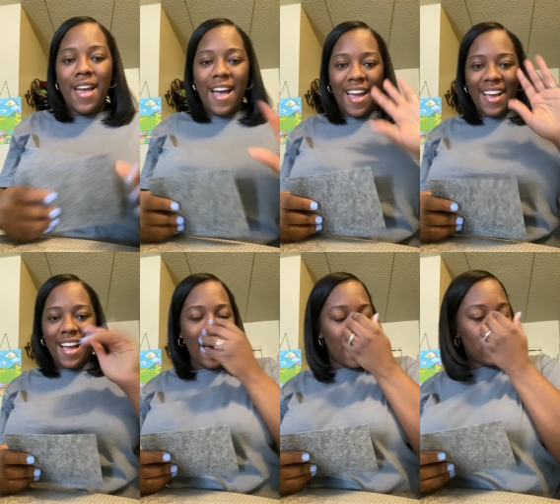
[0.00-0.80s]
hi
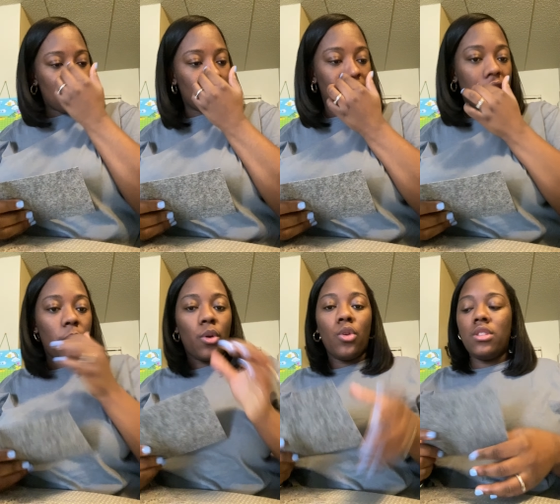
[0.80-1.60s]
guys so today
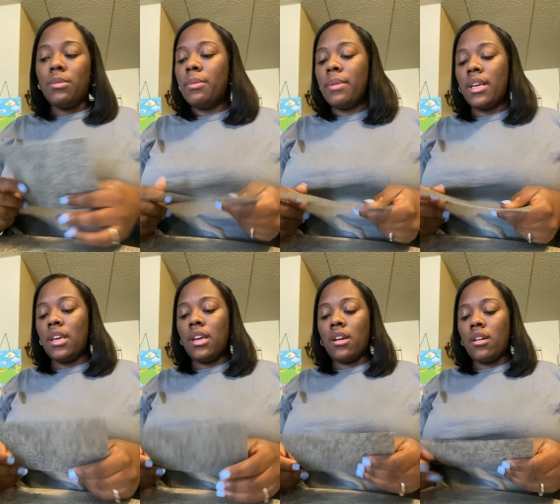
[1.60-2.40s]
we're going to be
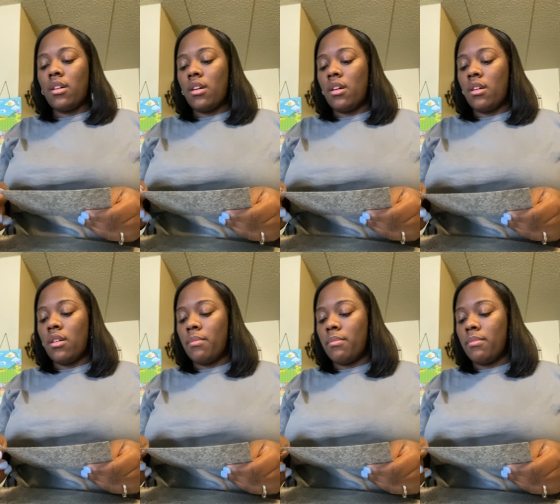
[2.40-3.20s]
making
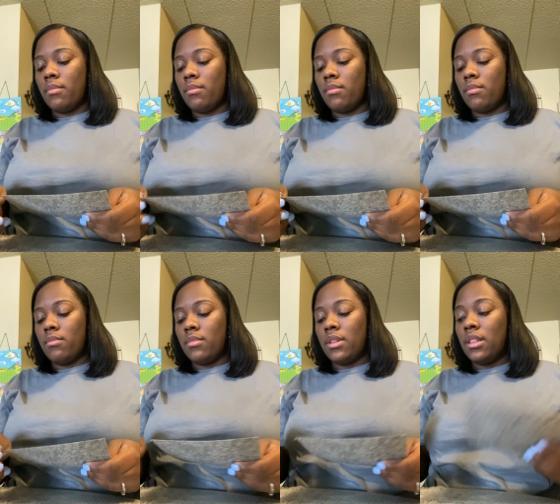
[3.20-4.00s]
um
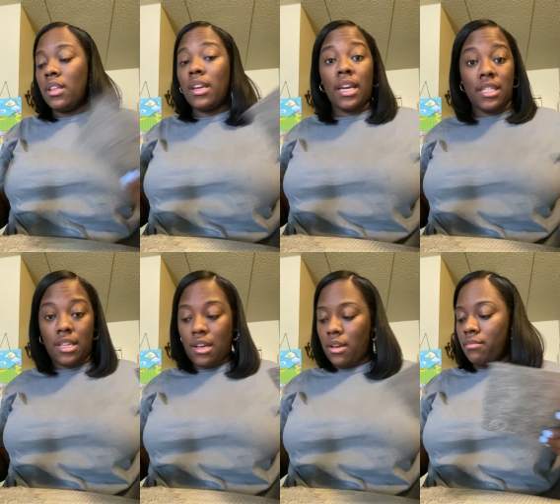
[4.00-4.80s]
the
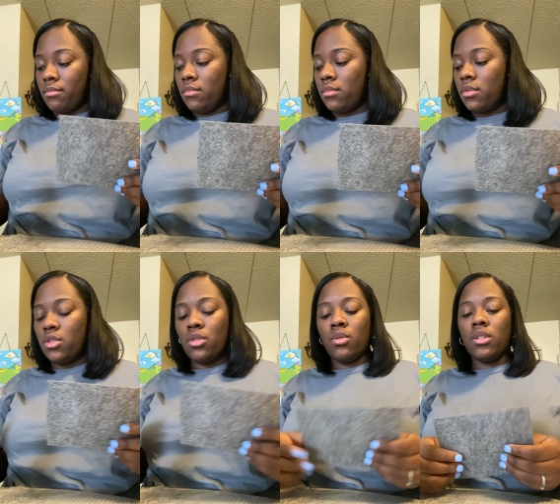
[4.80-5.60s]
nighttime
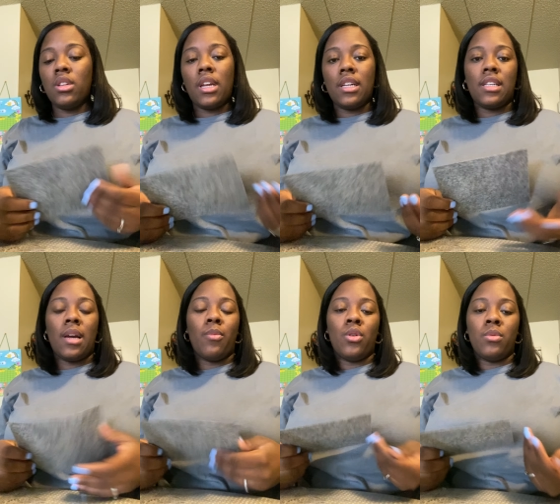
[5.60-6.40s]
so in the
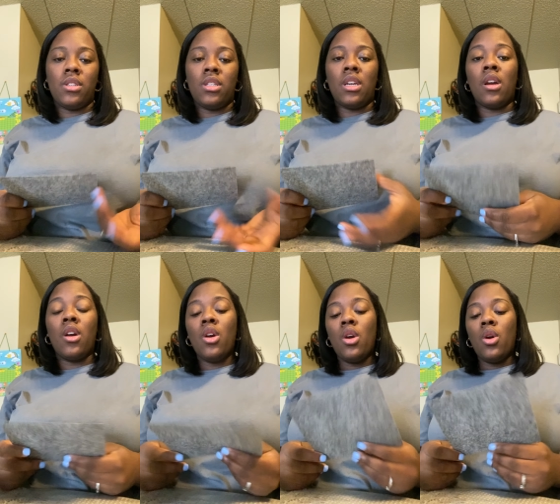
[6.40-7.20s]
nighttime what do we see
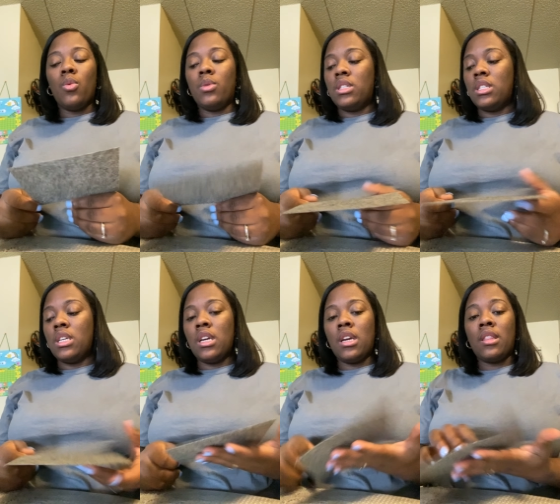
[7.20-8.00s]
we
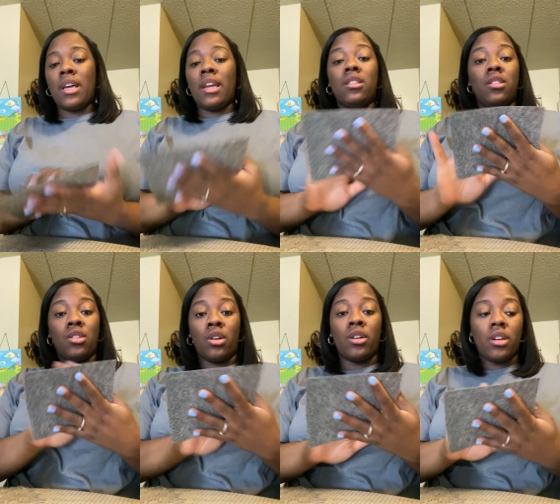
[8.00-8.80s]
see that it's
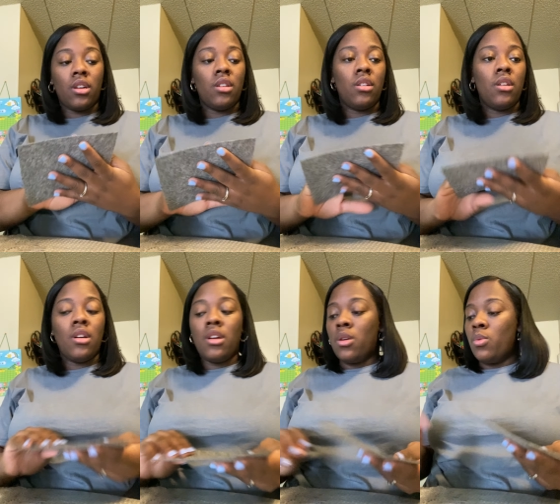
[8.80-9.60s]
dark
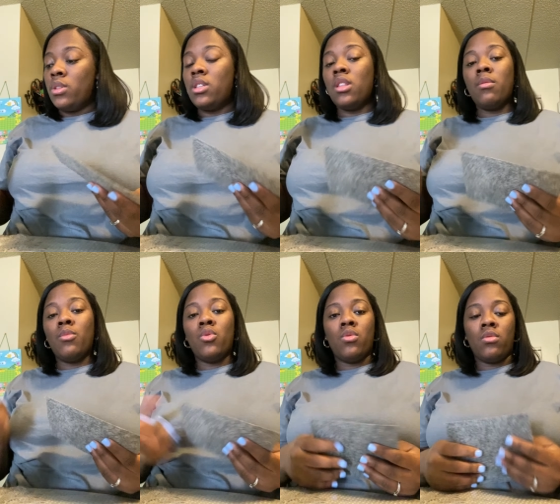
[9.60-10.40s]
we see the
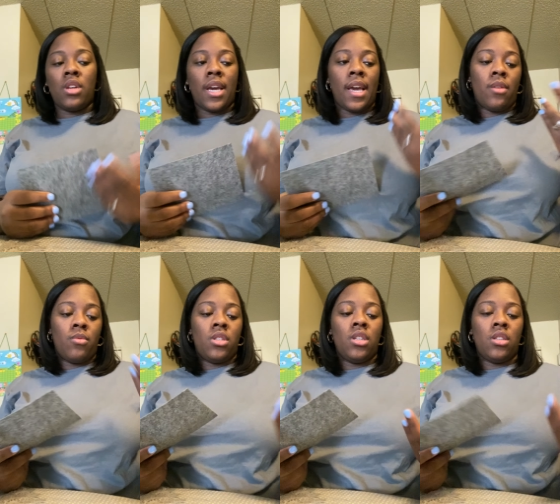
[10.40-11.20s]
moon and
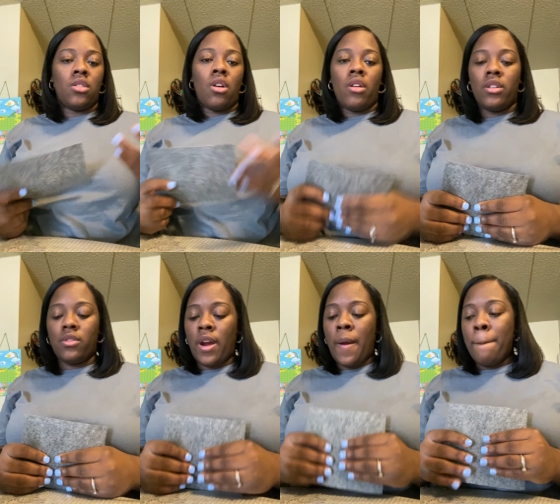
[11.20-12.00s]
we see stars
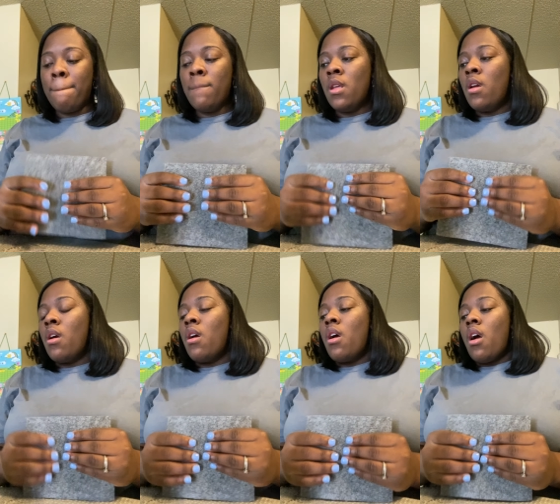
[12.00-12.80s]
right
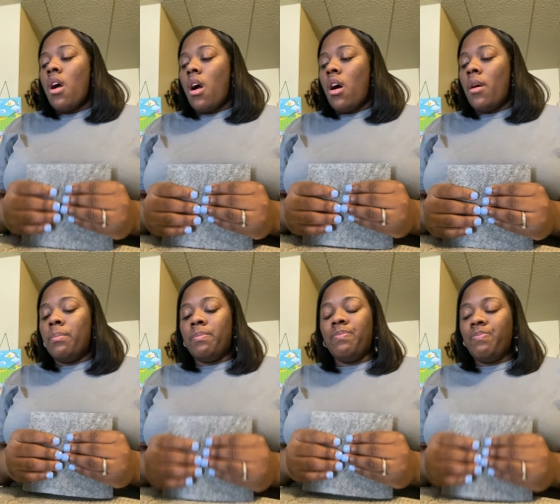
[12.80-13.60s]
um